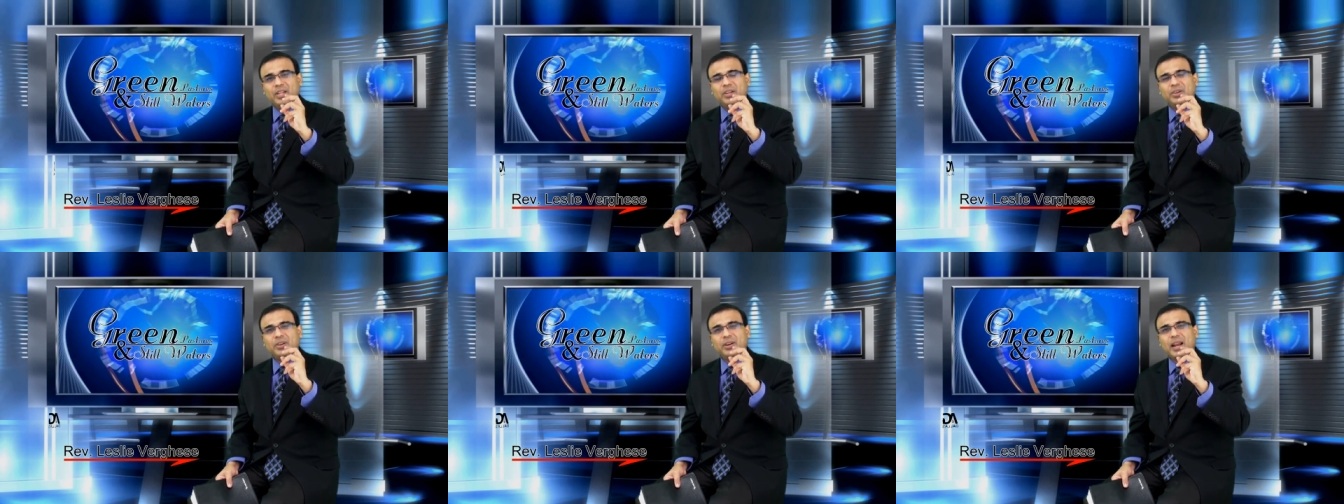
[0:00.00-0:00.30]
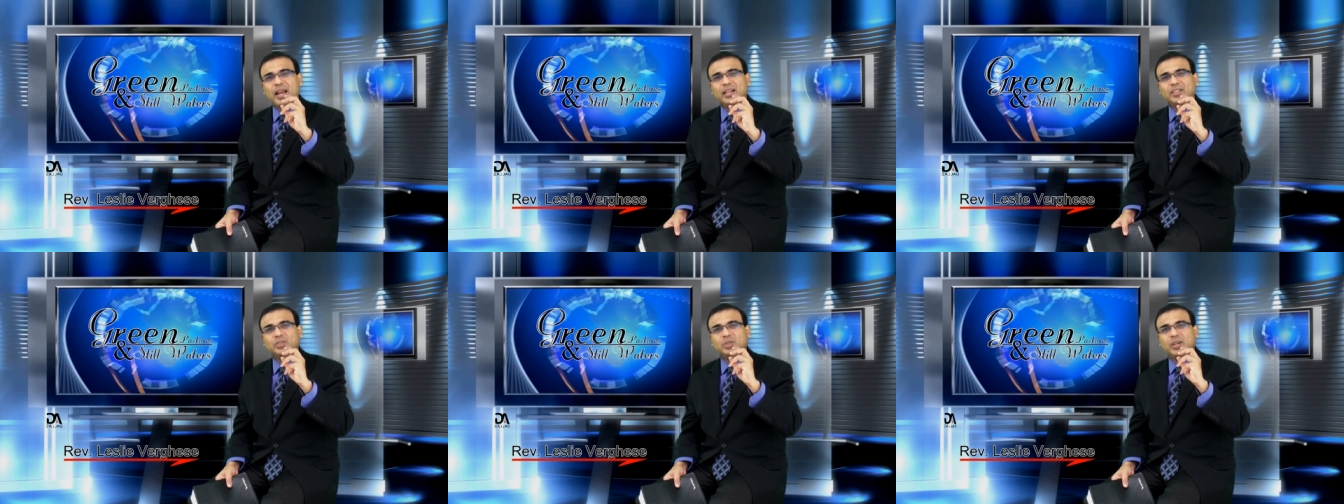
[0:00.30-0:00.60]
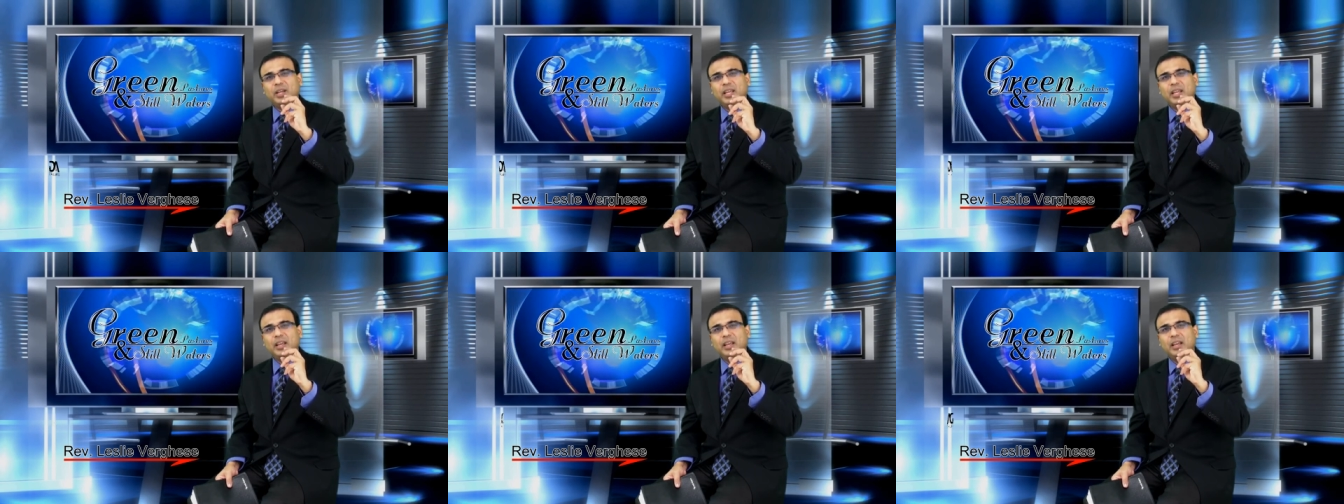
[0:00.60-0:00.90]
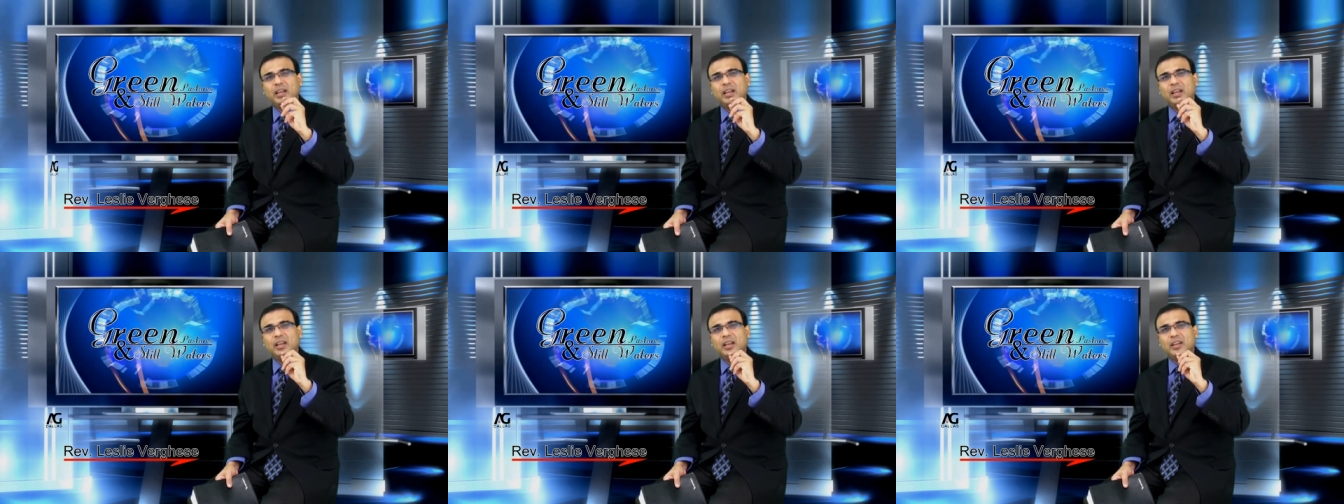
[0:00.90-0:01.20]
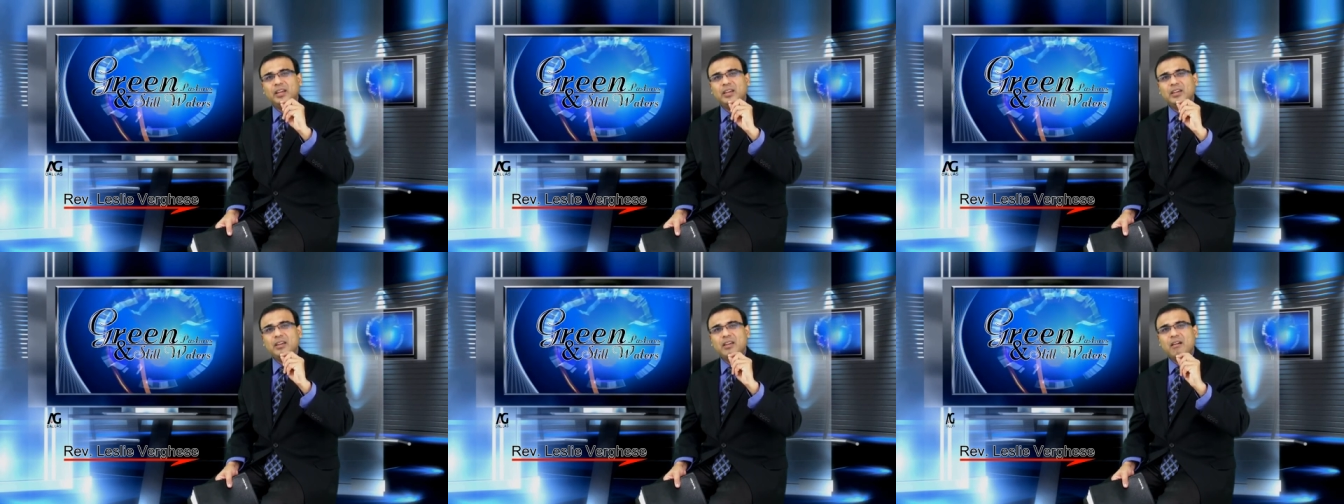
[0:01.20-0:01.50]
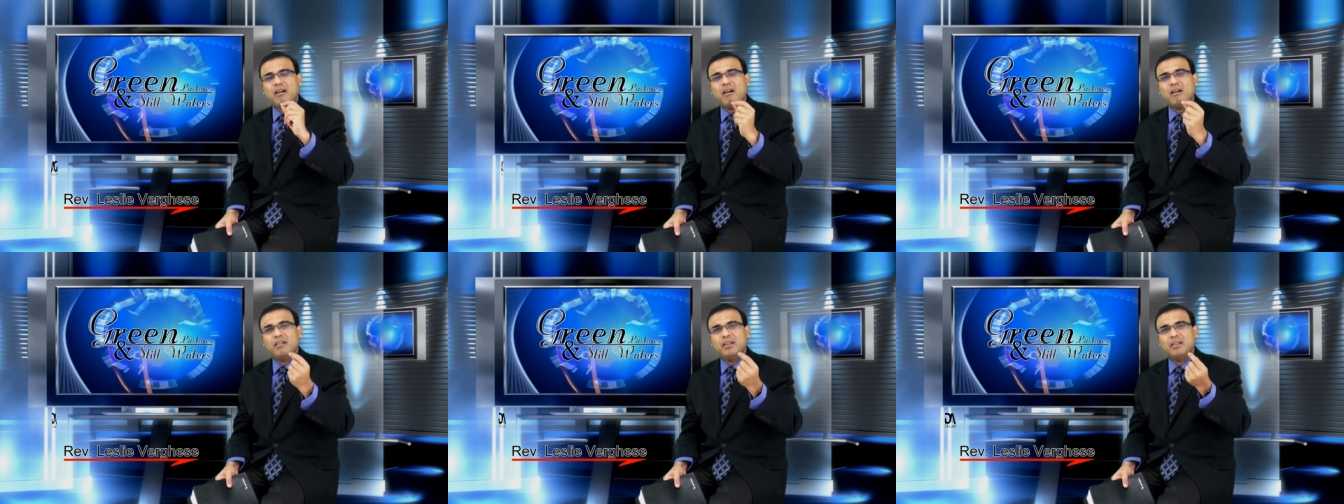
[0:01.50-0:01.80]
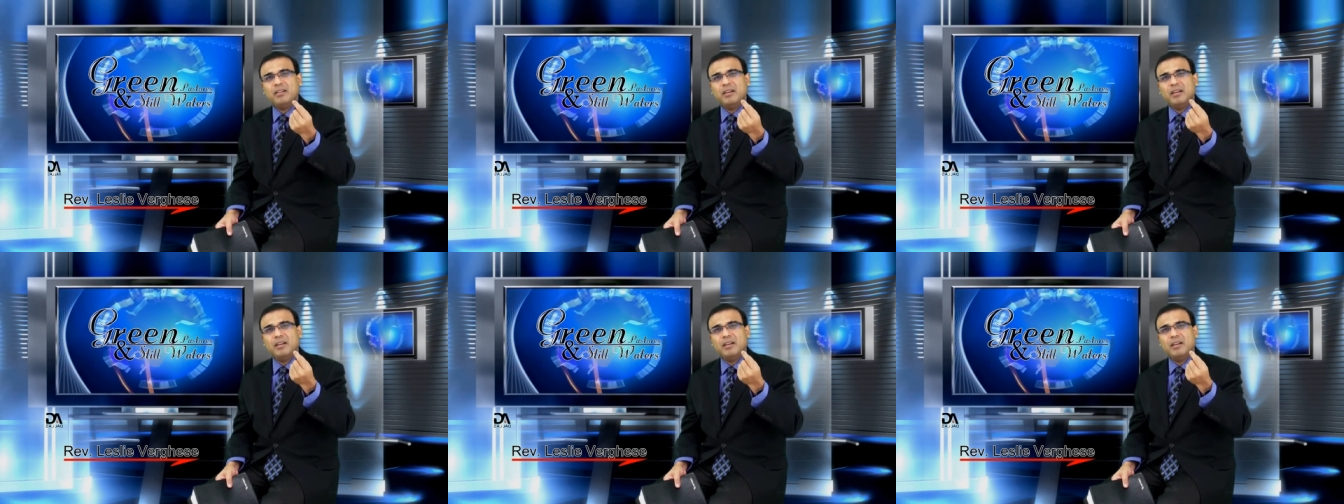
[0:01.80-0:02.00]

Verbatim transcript: you're actually not